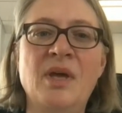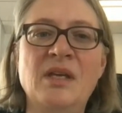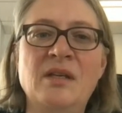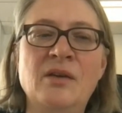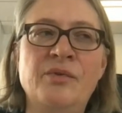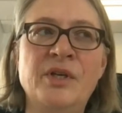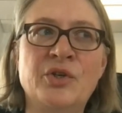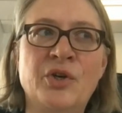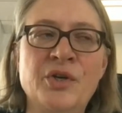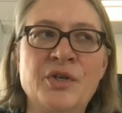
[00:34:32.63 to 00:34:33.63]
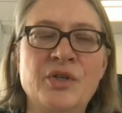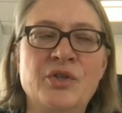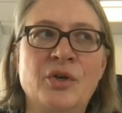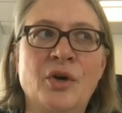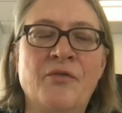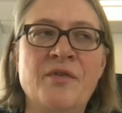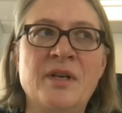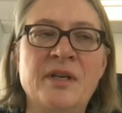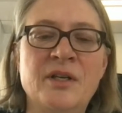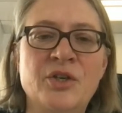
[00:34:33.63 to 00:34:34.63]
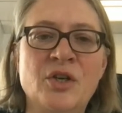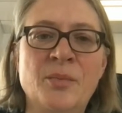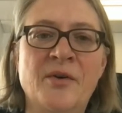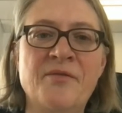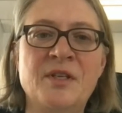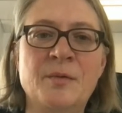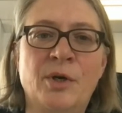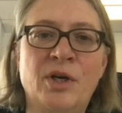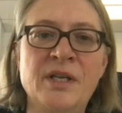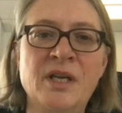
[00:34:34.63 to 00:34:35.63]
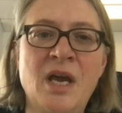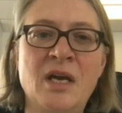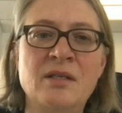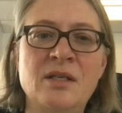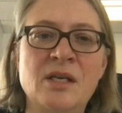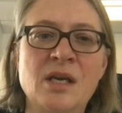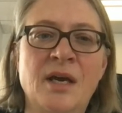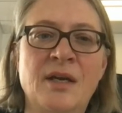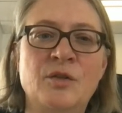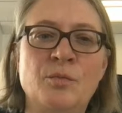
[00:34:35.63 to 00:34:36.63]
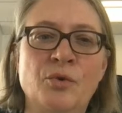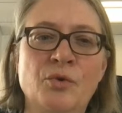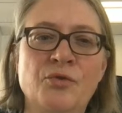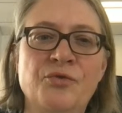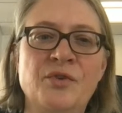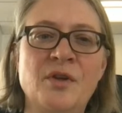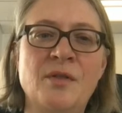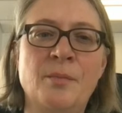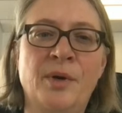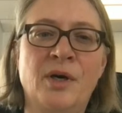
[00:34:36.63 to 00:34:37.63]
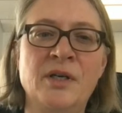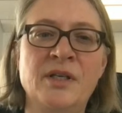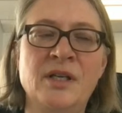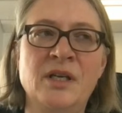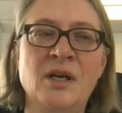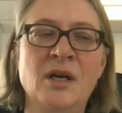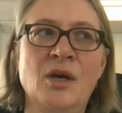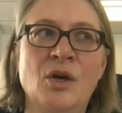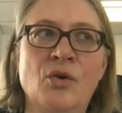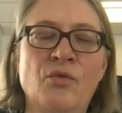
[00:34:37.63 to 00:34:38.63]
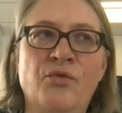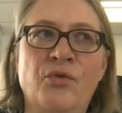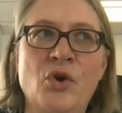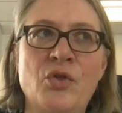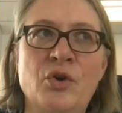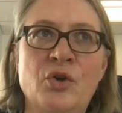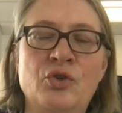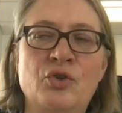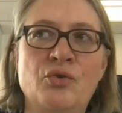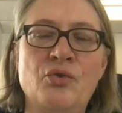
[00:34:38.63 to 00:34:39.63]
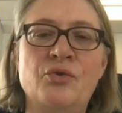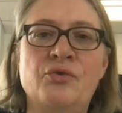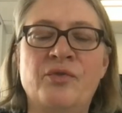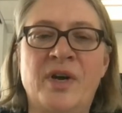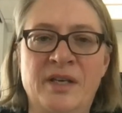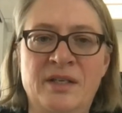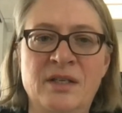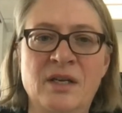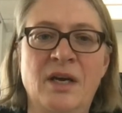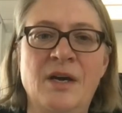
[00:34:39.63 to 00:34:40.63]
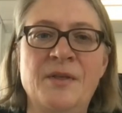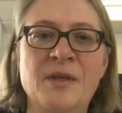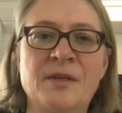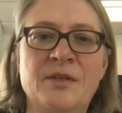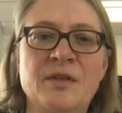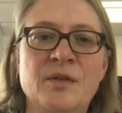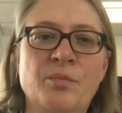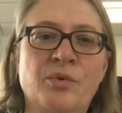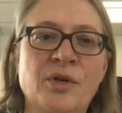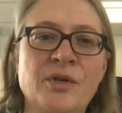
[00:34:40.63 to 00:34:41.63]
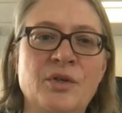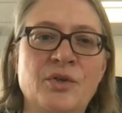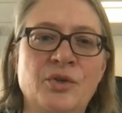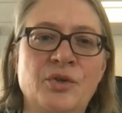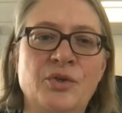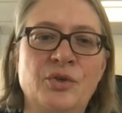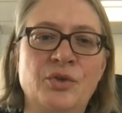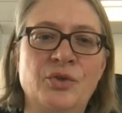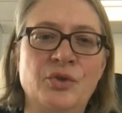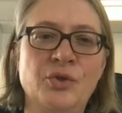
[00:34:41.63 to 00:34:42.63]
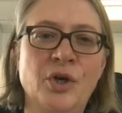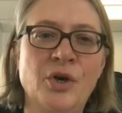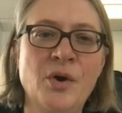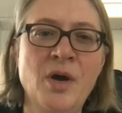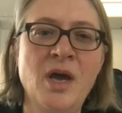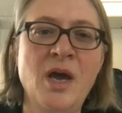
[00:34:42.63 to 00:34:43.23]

He returned and took over the leadership of this party, and he has moved the party further to the right. I think this is important to know.